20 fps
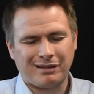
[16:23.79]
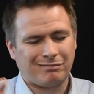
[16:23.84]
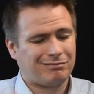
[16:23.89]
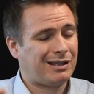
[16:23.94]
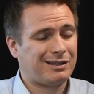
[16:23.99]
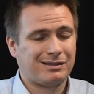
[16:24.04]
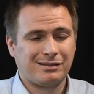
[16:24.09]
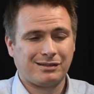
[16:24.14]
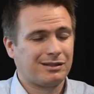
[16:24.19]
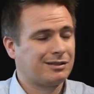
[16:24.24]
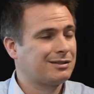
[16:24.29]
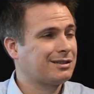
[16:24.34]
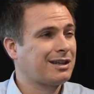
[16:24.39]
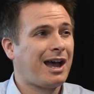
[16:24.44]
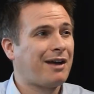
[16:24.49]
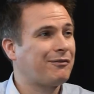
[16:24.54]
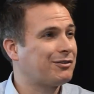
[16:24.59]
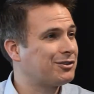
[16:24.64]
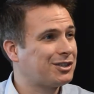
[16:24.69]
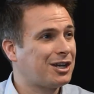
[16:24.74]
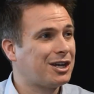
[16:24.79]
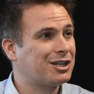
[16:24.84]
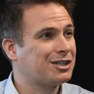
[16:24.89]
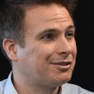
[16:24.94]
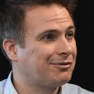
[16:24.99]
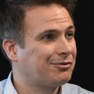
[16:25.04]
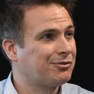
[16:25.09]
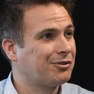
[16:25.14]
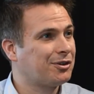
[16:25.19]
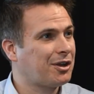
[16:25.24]
That's
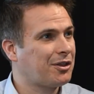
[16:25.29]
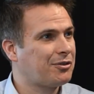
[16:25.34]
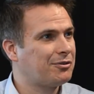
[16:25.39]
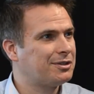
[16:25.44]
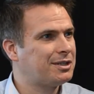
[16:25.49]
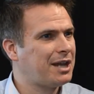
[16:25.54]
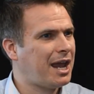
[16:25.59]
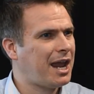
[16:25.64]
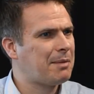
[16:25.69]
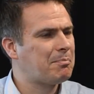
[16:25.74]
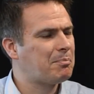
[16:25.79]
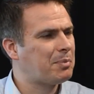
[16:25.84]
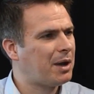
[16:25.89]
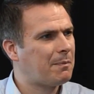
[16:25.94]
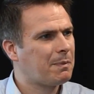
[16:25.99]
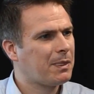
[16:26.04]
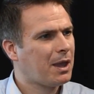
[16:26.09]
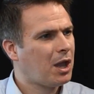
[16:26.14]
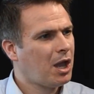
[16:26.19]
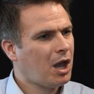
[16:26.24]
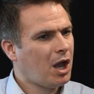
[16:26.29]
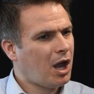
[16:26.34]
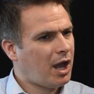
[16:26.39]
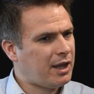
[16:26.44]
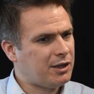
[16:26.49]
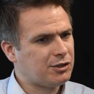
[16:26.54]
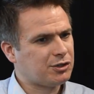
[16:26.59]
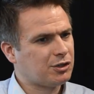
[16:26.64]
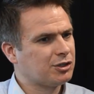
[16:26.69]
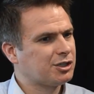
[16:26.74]
conversation for another day. But
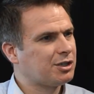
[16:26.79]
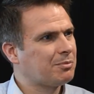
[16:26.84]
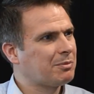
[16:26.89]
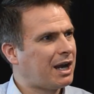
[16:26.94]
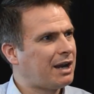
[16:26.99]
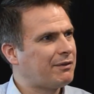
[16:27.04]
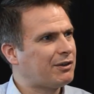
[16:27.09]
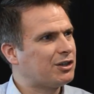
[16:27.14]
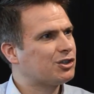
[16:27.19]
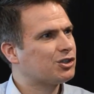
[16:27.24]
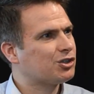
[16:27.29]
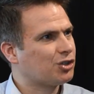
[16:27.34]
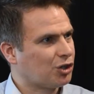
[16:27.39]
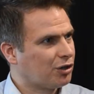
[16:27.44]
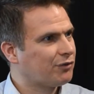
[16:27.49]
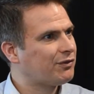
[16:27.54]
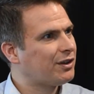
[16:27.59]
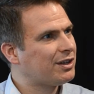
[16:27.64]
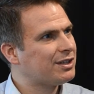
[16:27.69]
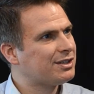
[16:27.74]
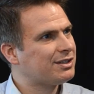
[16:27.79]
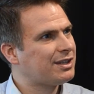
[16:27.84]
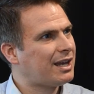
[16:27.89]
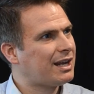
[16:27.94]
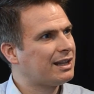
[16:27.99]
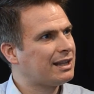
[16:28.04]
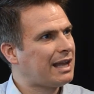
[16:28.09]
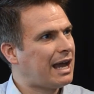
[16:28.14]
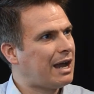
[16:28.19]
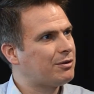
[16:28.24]
is there some kind of a service that
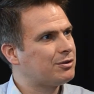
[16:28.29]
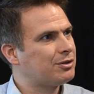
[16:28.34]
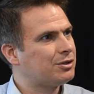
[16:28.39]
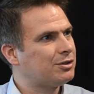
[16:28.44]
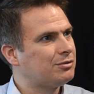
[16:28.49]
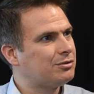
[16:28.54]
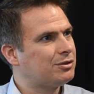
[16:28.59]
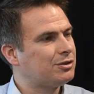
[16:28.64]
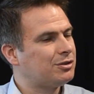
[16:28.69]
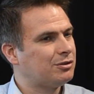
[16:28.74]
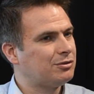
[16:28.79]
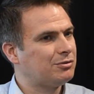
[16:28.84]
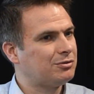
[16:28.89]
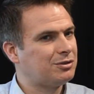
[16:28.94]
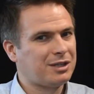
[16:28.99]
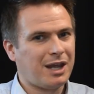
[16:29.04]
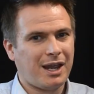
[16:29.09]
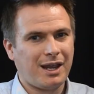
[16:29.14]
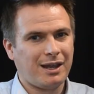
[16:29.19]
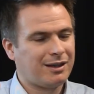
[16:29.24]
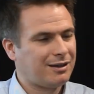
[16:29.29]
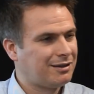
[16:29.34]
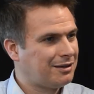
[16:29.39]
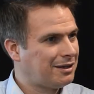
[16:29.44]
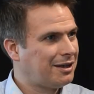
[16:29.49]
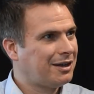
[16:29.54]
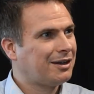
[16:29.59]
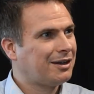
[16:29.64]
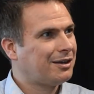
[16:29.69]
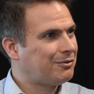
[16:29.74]
allows you to take
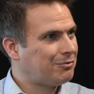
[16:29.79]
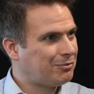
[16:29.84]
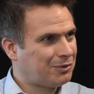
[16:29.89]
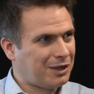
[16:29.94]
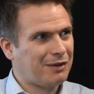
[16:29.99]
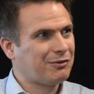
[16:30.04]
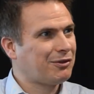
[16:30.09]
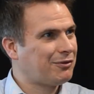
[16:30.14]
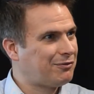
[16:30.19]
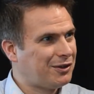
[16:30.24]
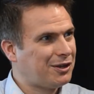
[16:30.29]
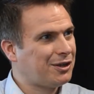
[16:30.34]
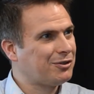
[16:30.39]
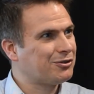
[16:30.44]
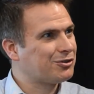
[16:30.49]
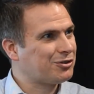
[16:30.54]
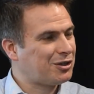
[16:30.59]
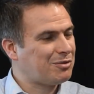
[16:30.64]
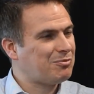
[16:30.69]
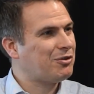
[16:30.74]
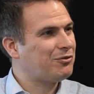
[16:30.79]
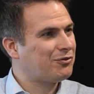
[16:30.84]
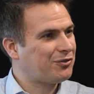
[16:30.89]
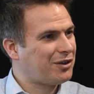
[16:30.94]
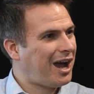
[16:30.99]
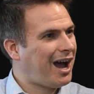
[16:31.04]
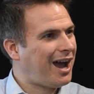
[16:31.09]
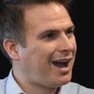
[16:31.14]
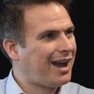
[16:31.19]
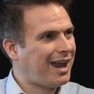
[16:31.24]
whatever video stream you've
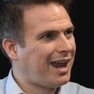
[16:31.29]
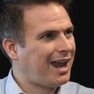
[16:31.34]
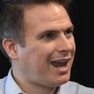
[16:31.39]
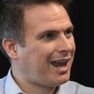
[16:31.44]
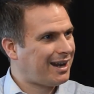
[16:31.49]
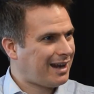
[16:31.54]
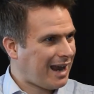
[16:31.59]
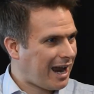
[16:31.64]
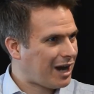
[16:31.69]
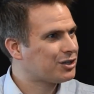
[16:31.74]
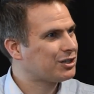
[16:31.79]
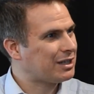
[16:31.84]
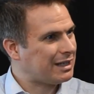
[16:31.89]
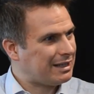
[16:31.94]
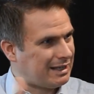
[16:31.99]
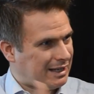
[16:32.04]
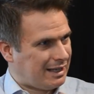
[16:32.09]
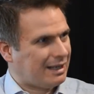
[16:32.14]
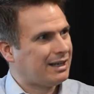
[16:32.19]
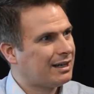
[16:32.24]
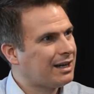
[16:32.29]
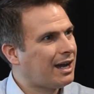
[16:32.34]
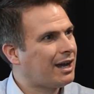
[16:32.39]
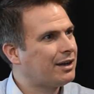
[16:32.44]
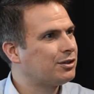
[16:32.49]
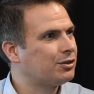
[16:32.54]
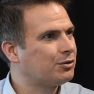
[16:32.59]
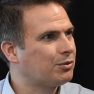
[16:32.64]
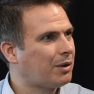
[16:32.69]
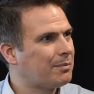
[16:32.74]
got and actually get it
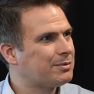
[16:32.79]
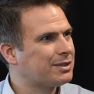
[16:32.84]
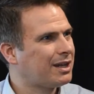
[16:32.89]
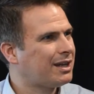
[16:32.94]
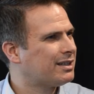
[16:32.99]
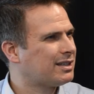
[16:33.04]
onto your website?